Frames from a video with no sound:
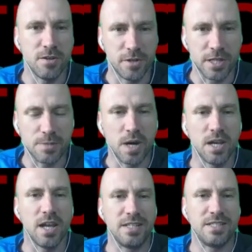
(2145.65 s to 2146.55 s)
under the
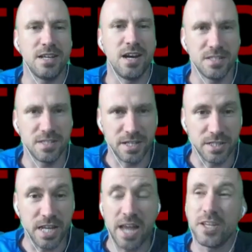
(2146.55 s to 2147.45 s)
spotlights on center
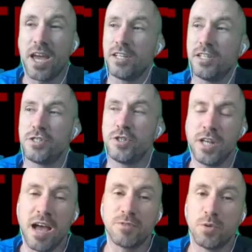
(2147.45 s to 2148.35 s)
stage, and you, you should
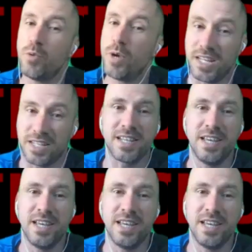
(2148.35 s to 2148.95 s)
have to win it